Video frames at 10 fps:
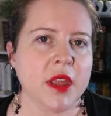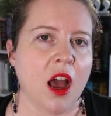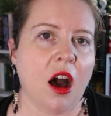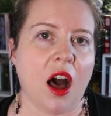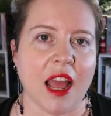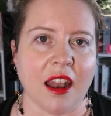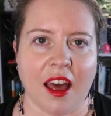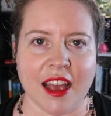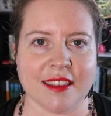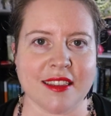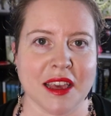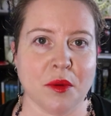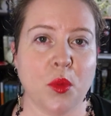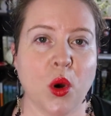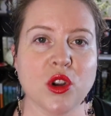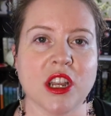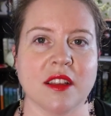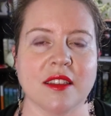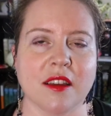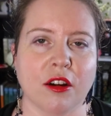highlights the
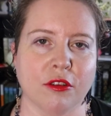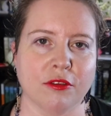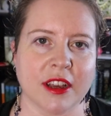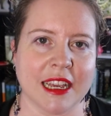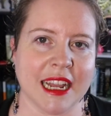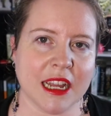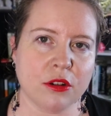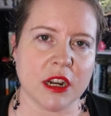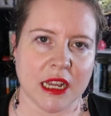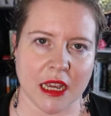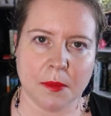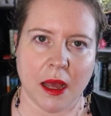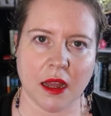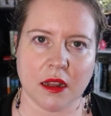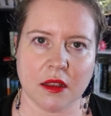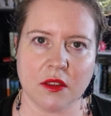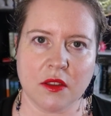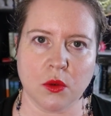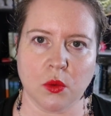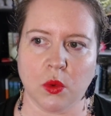importance of getting critique
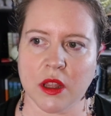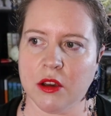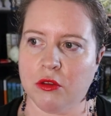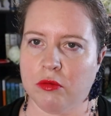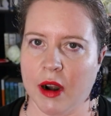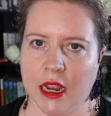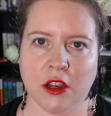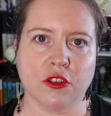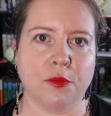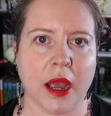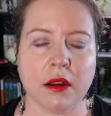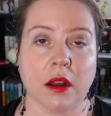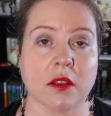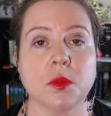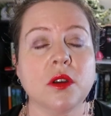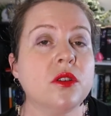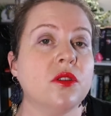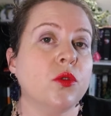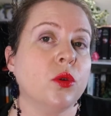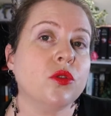partners with a range of backgrounds, because
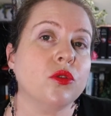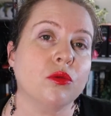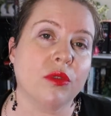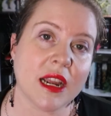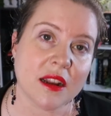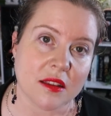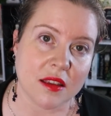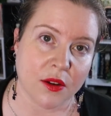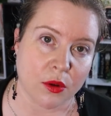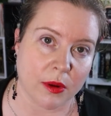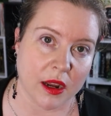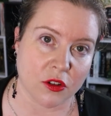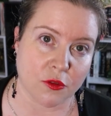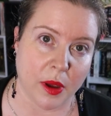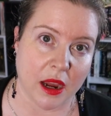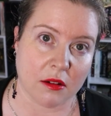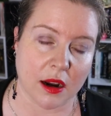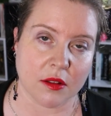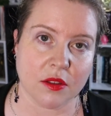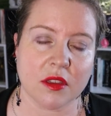of course your readers have a range of
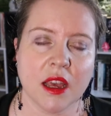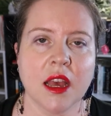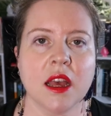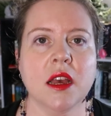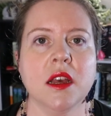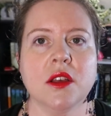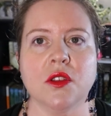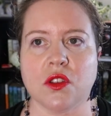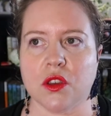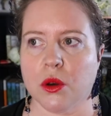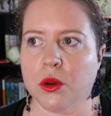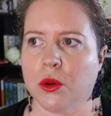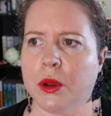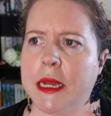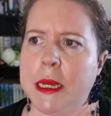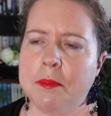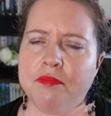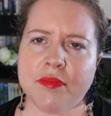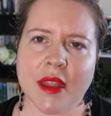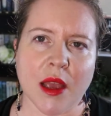backgrounds. So
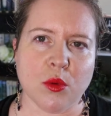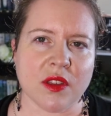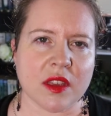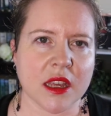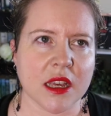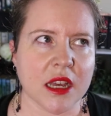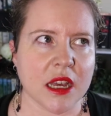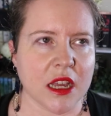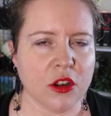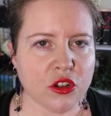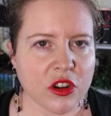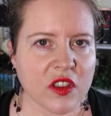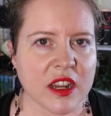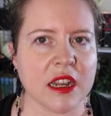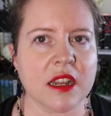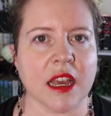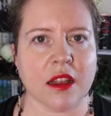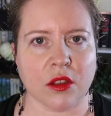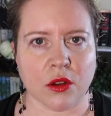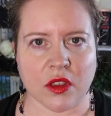it was interesting to
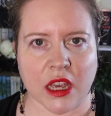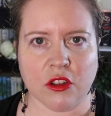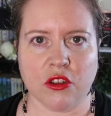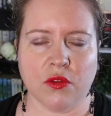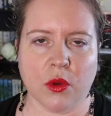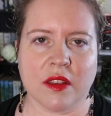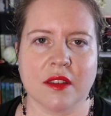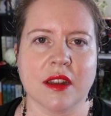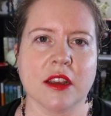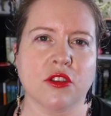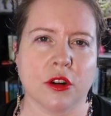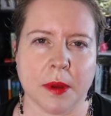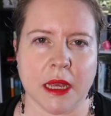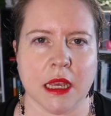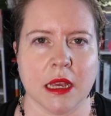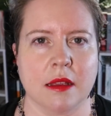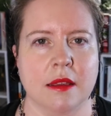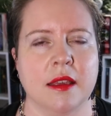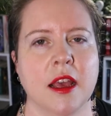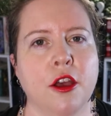get those extra voices and extra
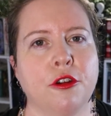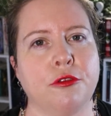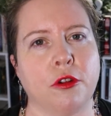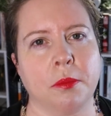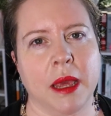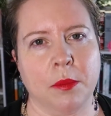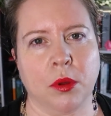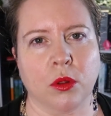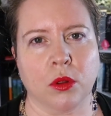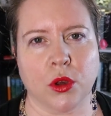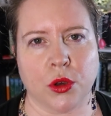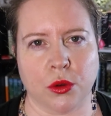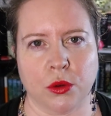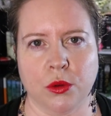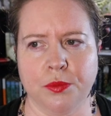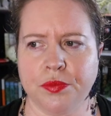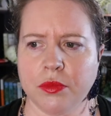opinions from people who